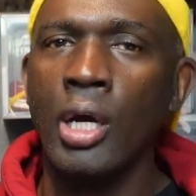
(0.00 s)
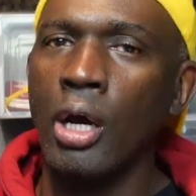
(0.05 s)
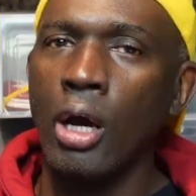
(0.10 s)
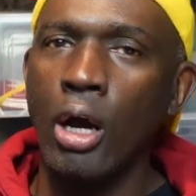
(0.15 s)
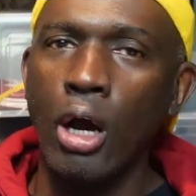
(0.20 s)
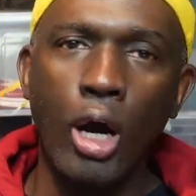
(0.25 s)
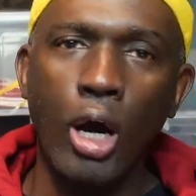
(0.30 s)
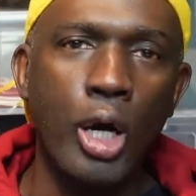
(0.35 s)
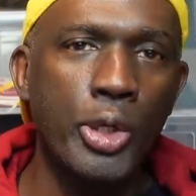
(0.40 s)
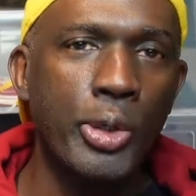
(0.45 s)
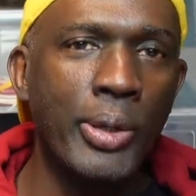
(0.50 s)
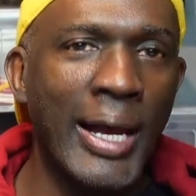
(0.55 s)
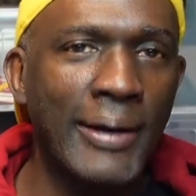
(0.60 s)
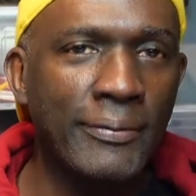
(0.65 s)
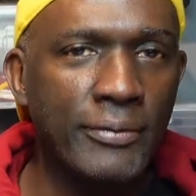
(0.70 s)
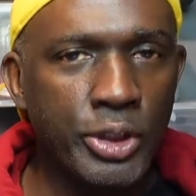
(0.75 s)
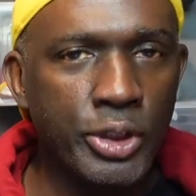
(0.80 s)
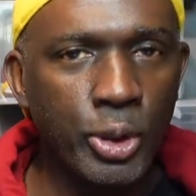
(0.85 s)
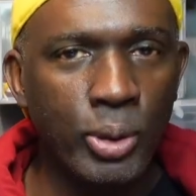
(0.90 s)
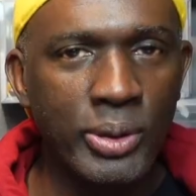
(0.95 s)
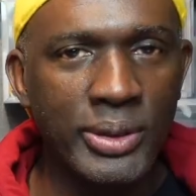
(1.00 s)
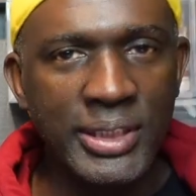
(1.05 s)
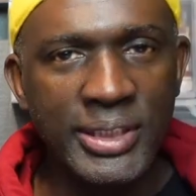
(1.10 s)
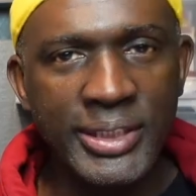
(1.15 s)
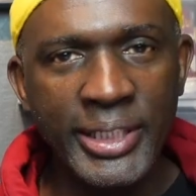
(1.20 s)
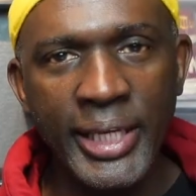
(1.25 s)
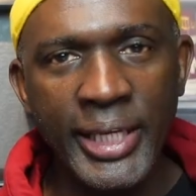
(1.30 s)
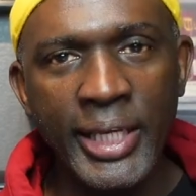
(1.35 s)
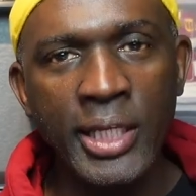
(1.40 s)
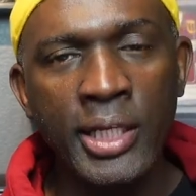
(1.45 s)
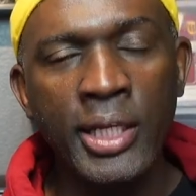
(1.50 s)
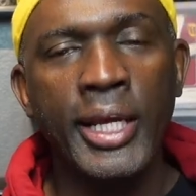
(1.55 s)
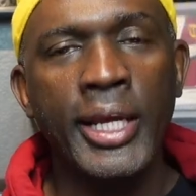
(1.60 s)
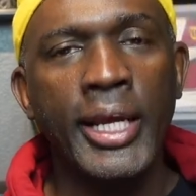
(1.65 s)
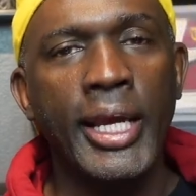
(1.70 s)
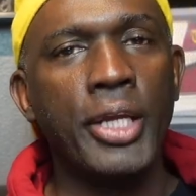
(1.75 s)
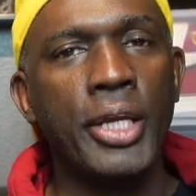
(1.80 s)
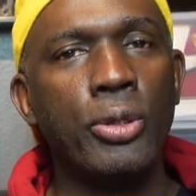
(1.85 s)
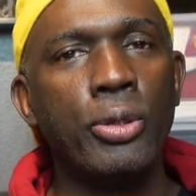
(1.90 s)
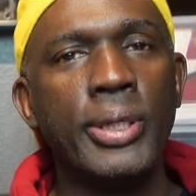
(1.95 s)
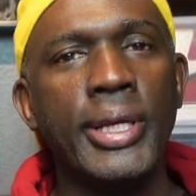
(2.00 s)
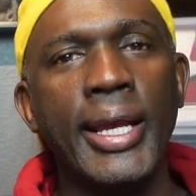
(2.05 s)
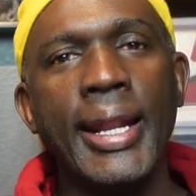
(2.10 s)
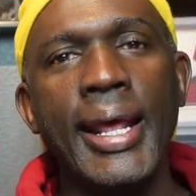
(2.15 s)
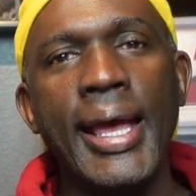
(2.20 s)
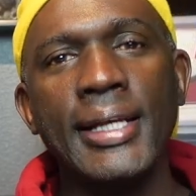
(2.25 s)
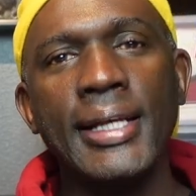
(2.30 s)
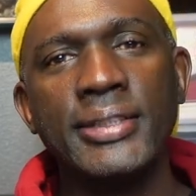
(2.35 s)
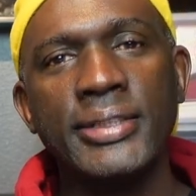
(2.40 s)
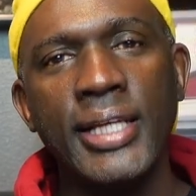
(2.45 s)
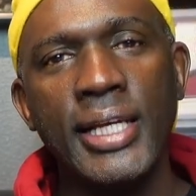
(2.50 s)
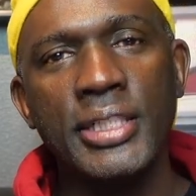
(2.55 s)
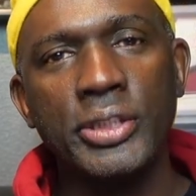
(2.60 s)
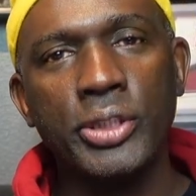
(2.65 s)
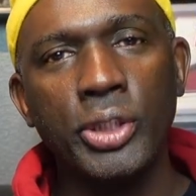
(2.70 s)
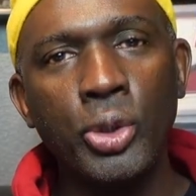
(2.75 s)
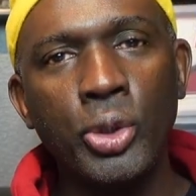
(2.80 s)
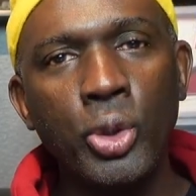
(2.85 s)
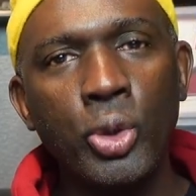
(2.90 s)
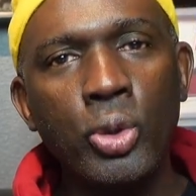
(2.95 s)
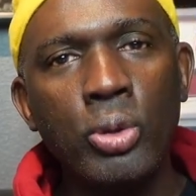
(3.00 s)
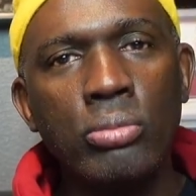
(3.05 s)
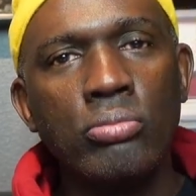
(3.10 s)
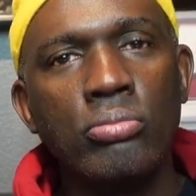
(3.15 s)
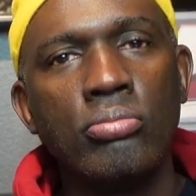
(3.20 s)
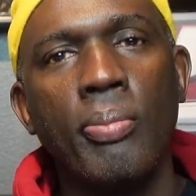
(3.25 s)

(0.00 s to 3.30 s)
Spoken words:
All you have to do is attend and you get access to who?